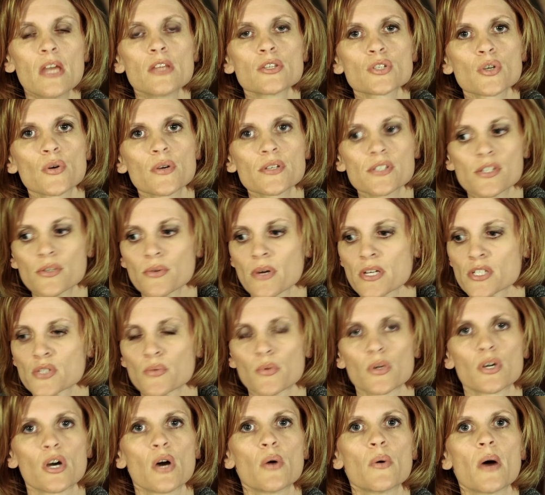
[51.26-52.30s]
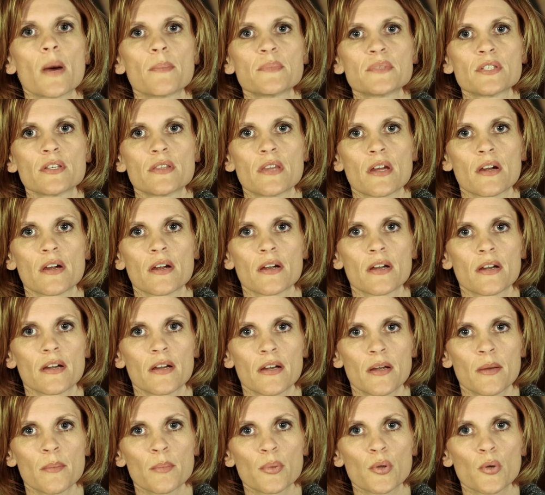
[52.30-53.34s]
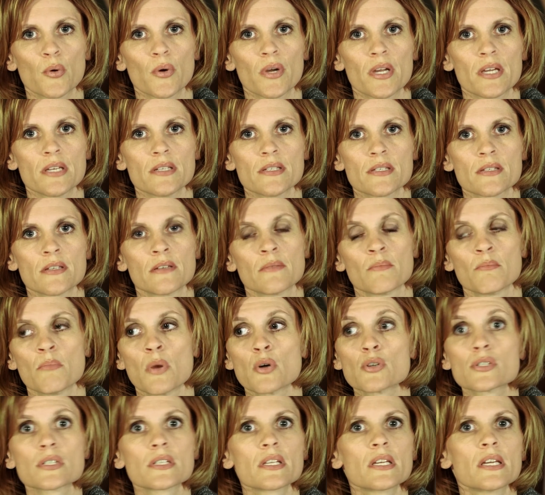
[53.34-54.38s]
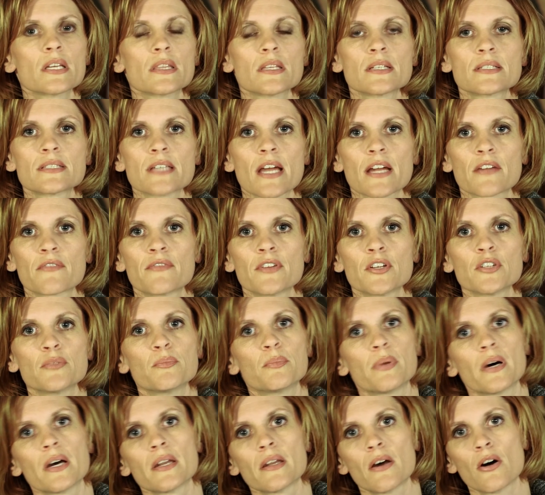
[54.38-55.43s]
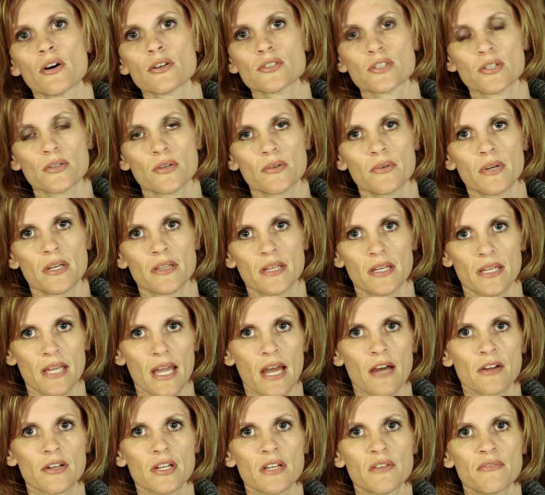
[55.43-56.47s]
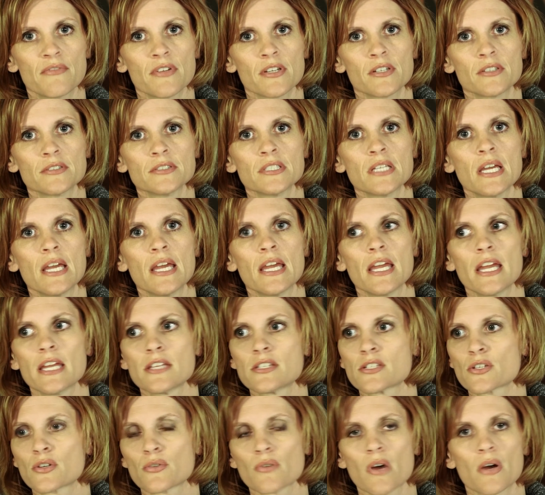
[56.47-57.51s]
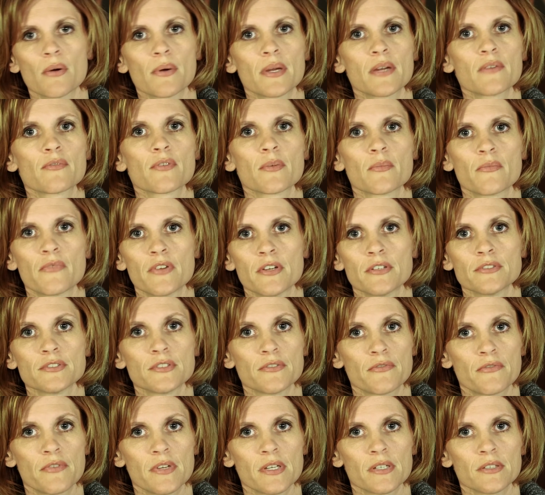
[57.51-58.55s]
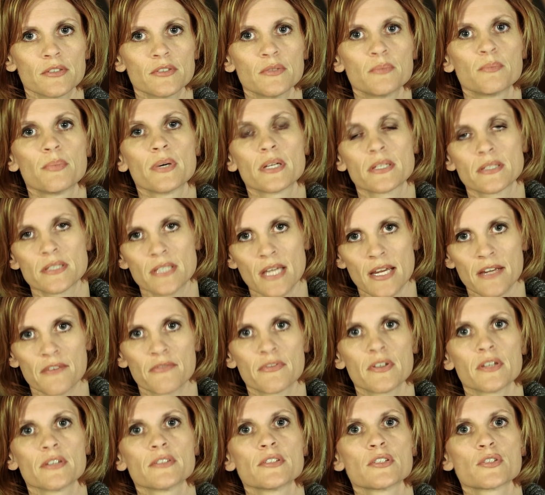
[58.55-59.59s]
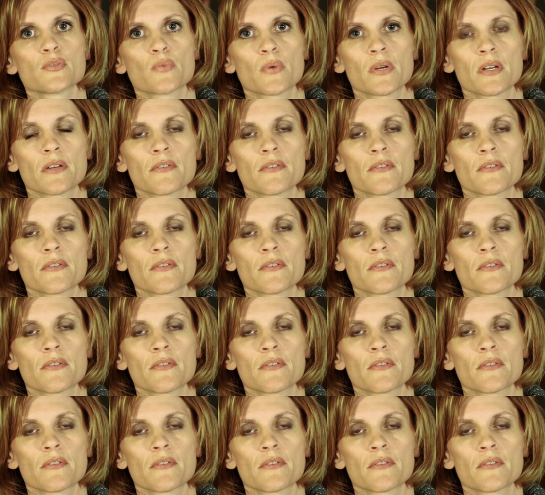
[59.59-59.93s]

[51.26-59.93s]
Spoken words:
Toys R Us will go up to their employees, mostly in the tech field, but also in the accounting field. It's growing from field to field, but tech field is one